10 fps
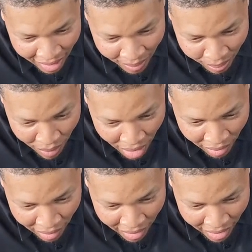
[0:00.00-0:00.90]

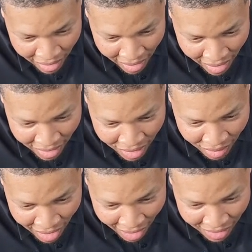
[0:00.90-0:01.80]
Maryland,
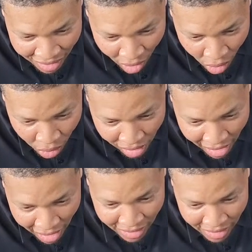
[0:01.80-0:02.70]
2000 Ultra
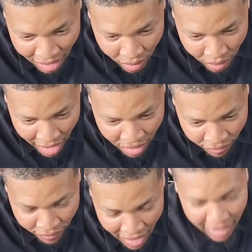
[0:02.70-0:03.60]
Classic, Grass
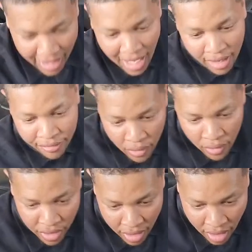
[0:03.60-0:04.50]
Valley, California.